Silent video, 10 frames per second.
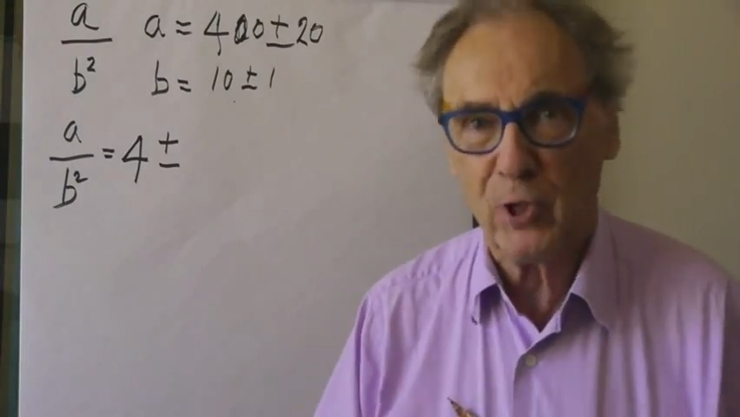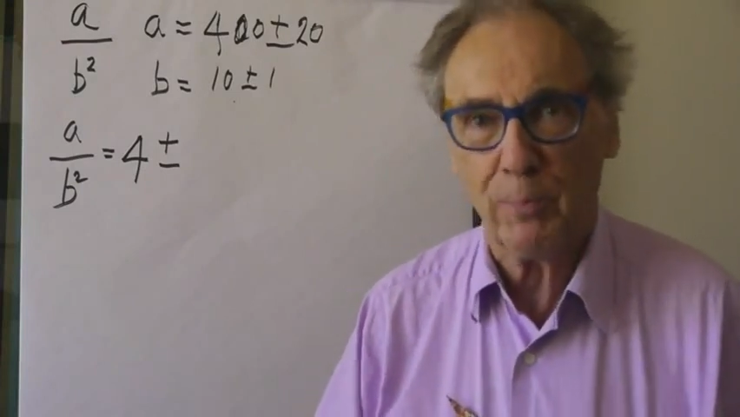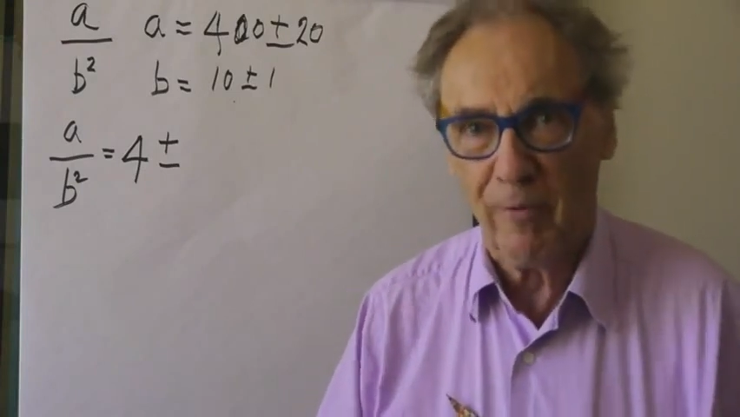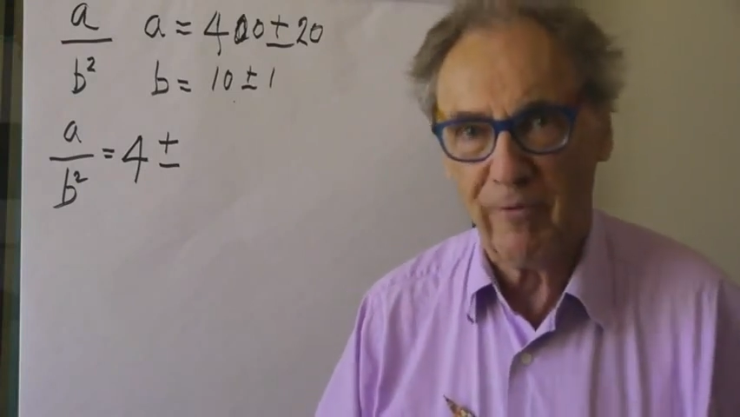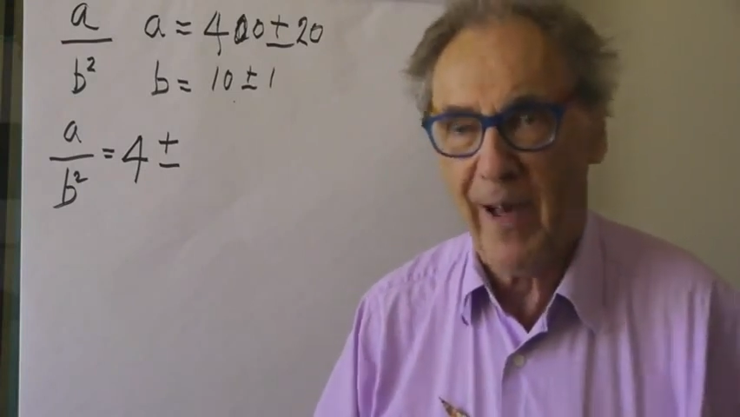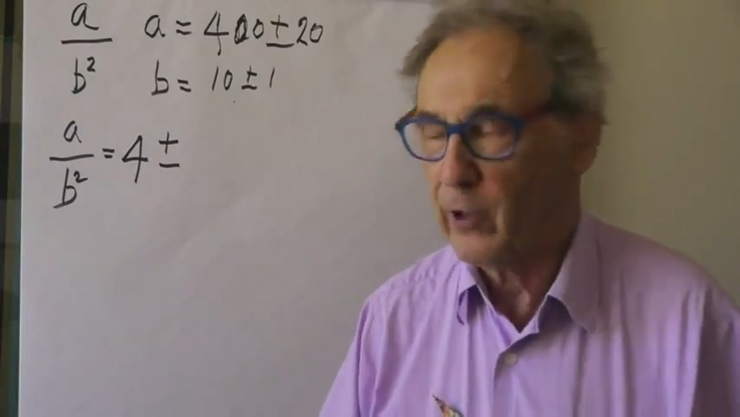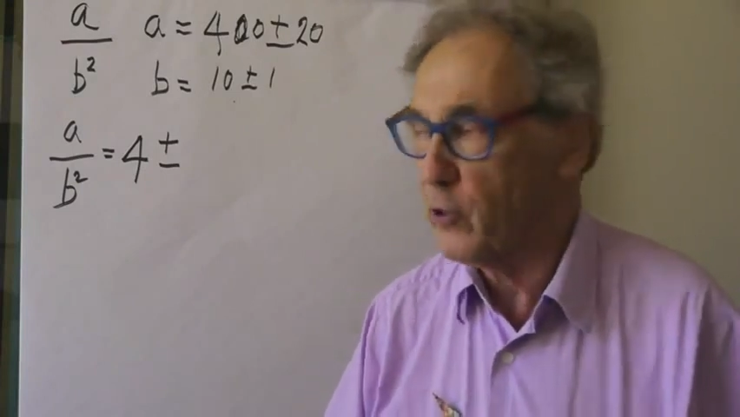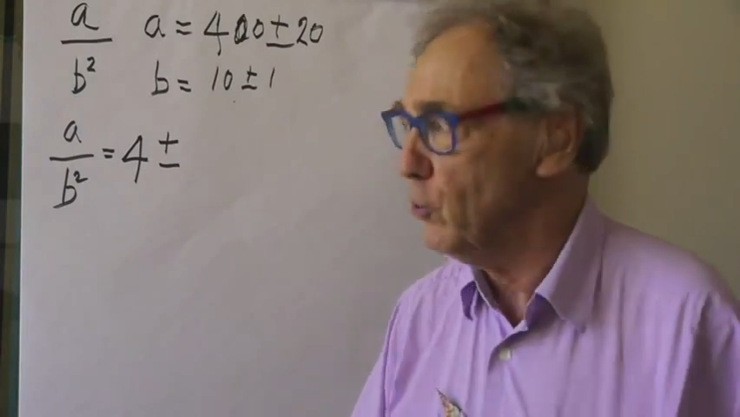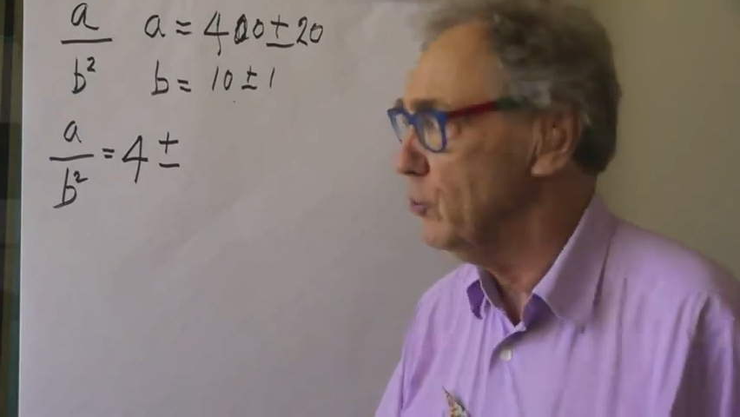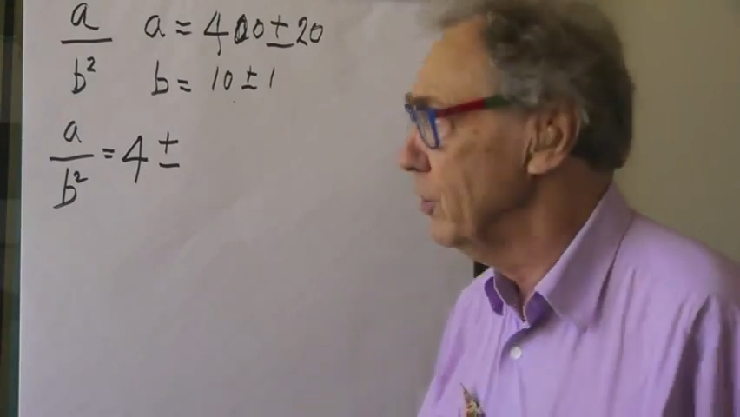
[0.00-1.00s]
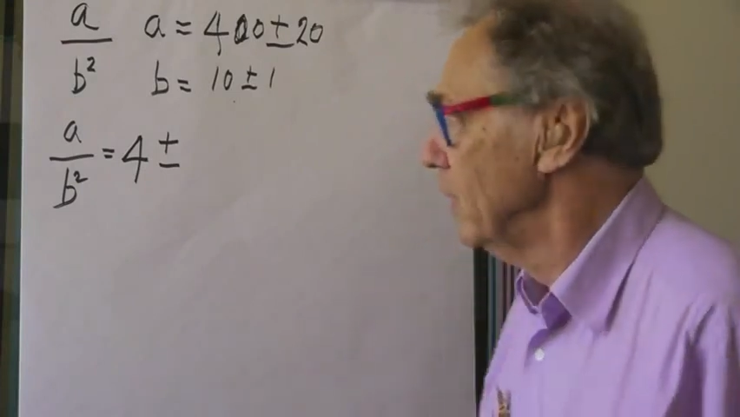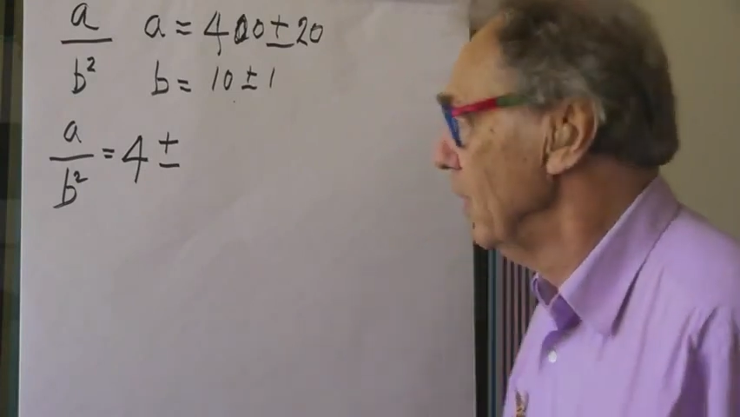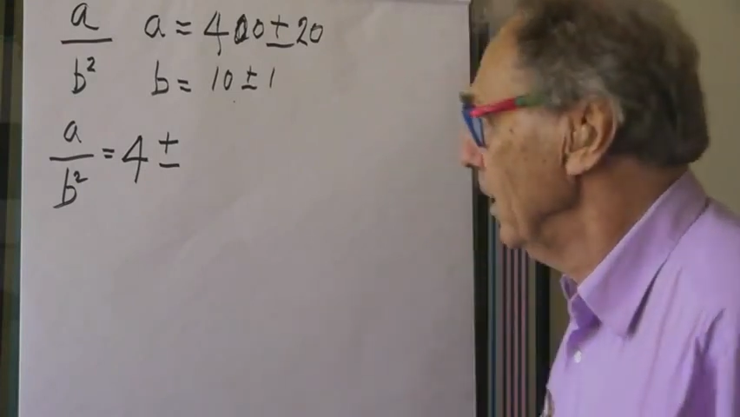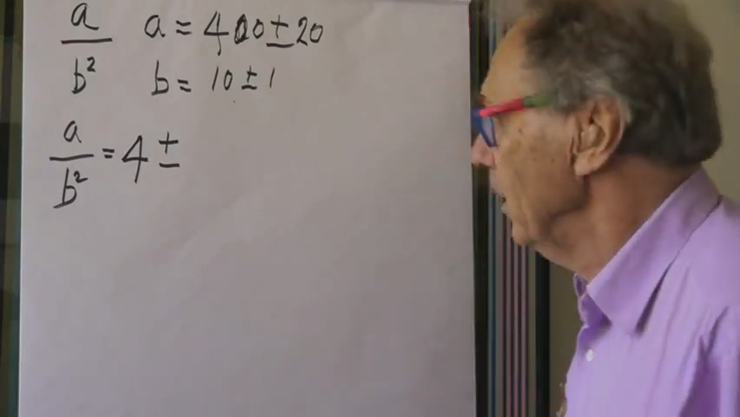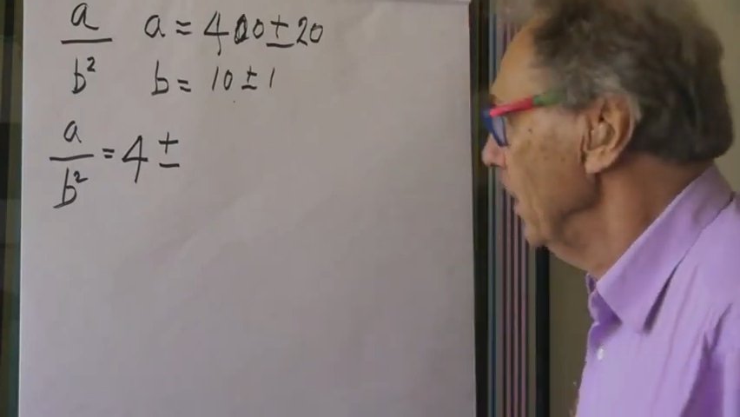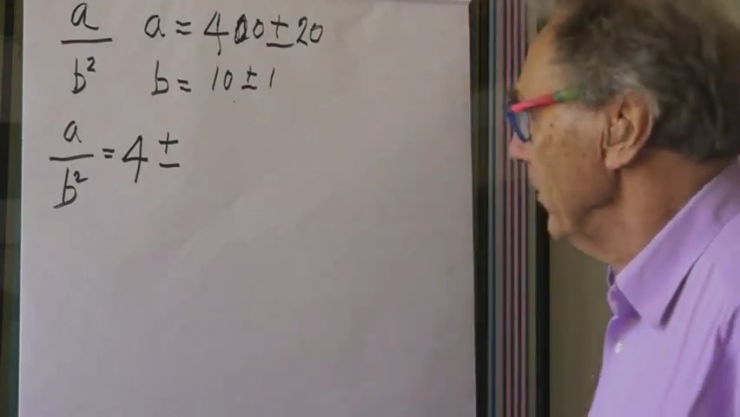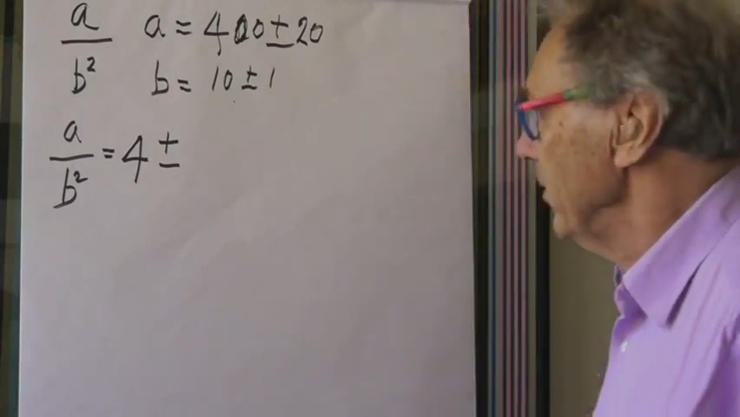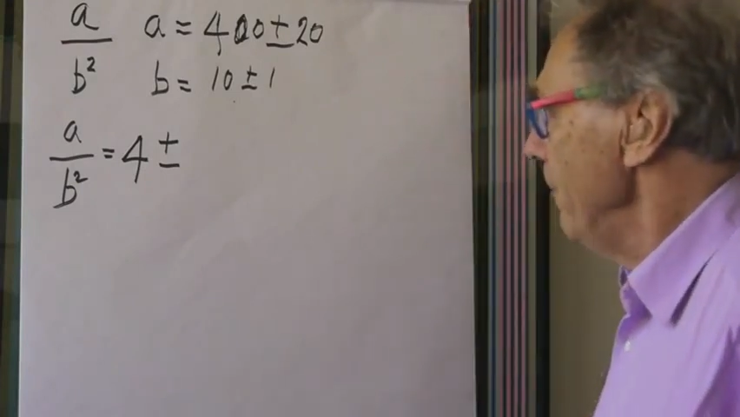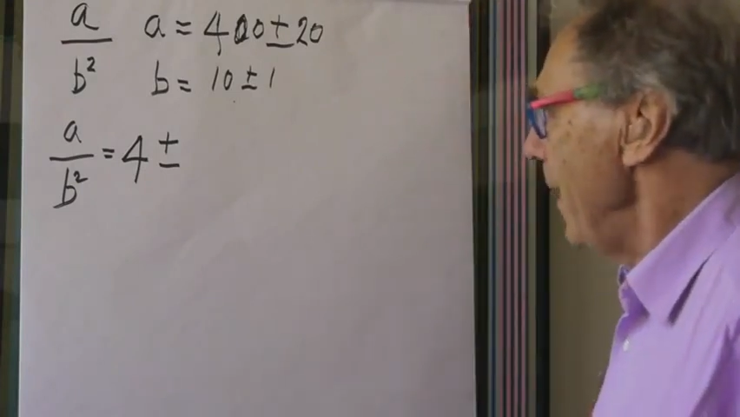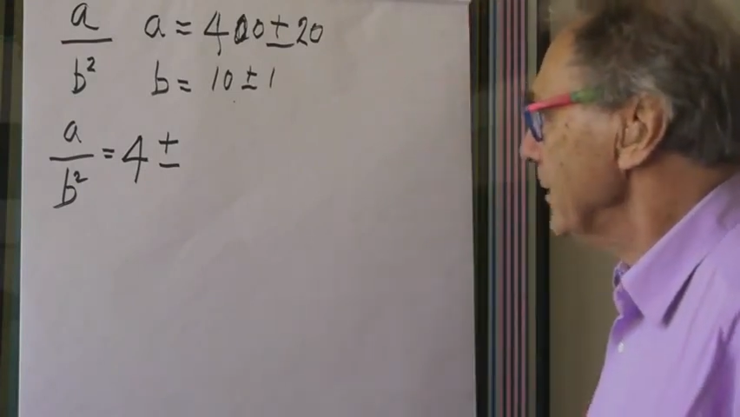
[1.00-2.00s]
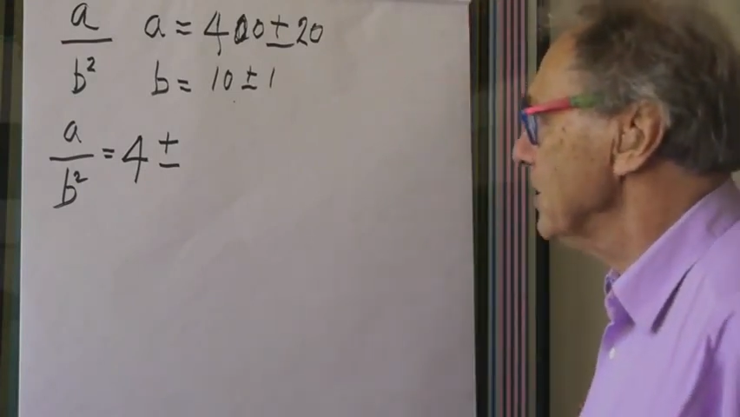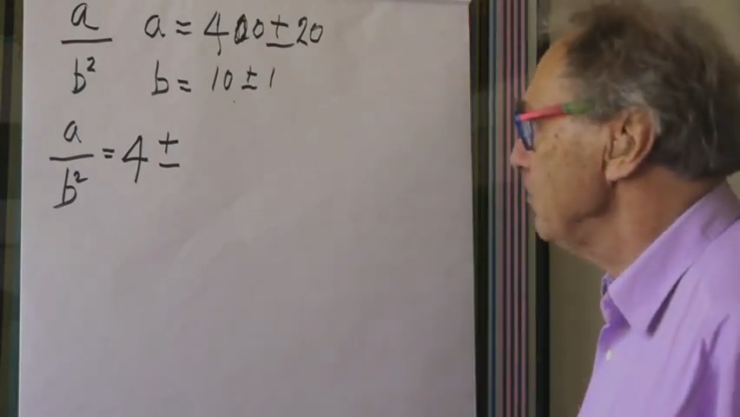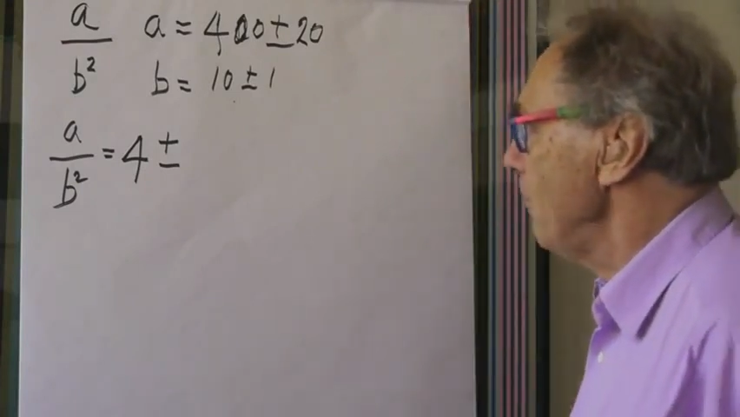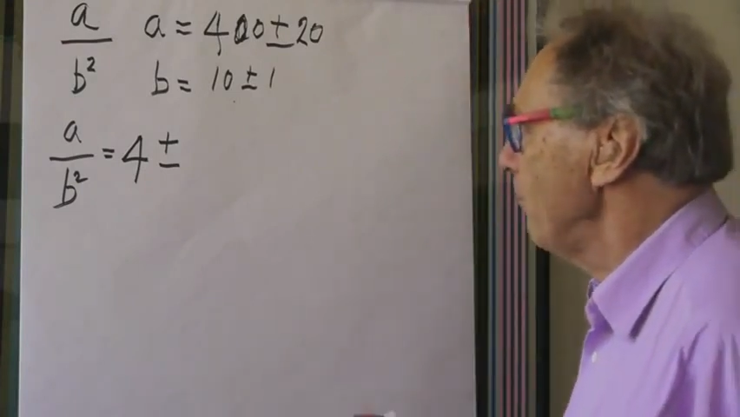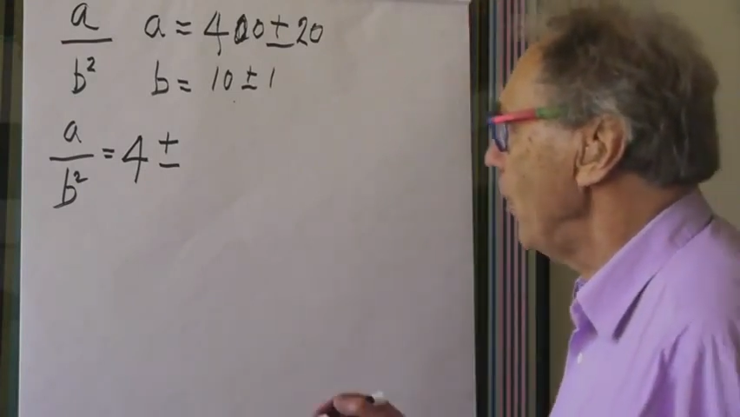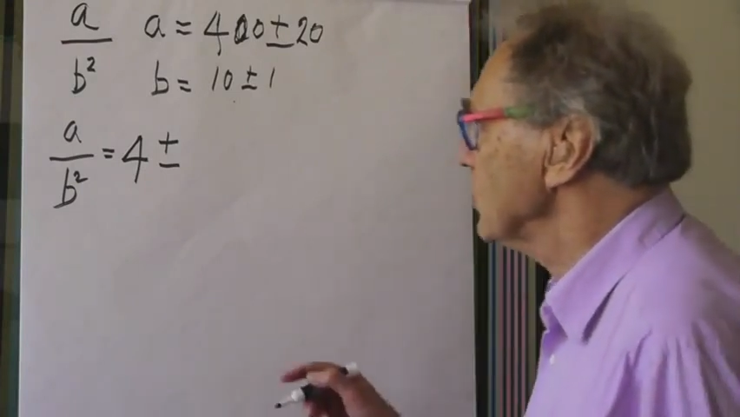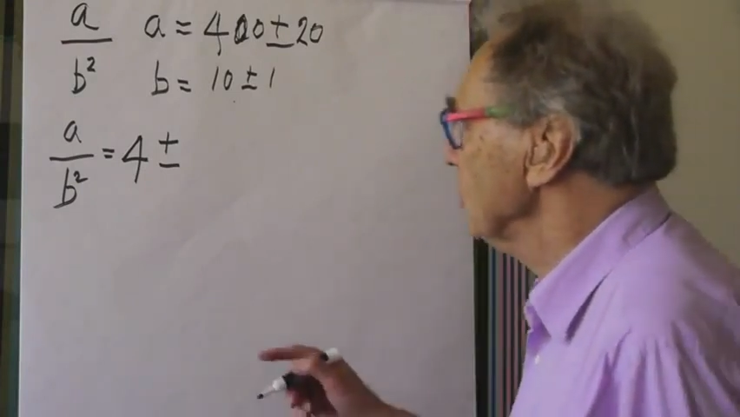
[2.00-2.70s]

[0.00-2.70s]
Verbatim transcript: possible value. The maximum